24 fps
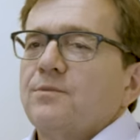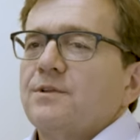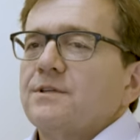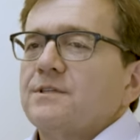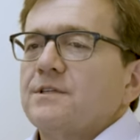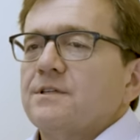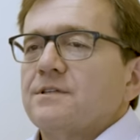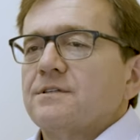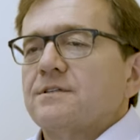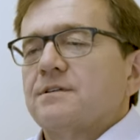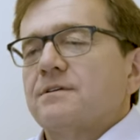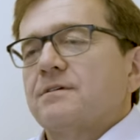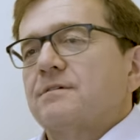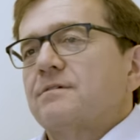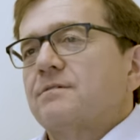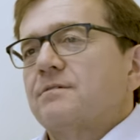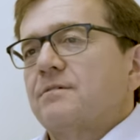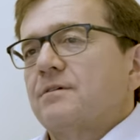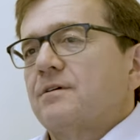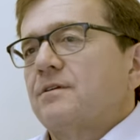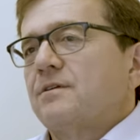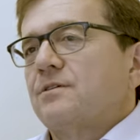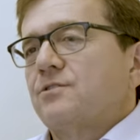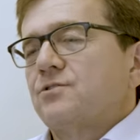this is
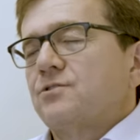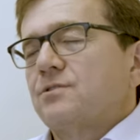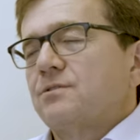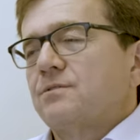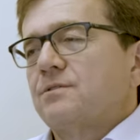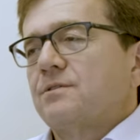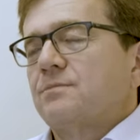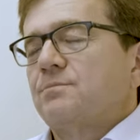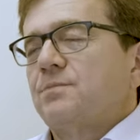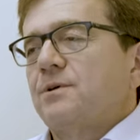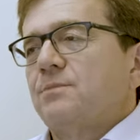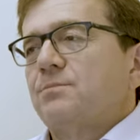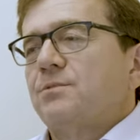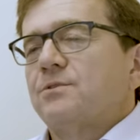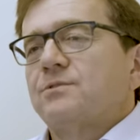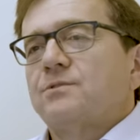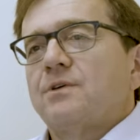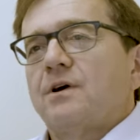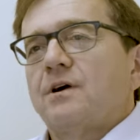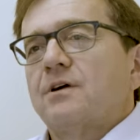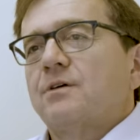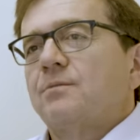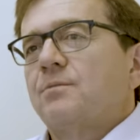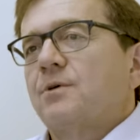an issue that people
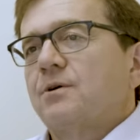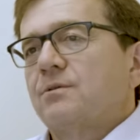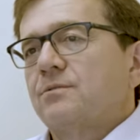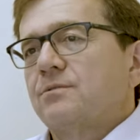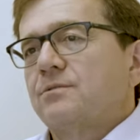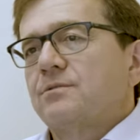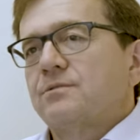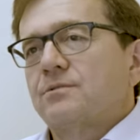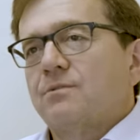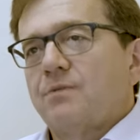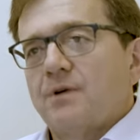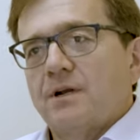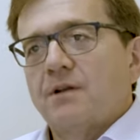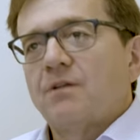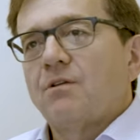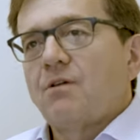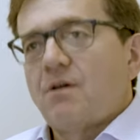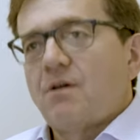talk about quite a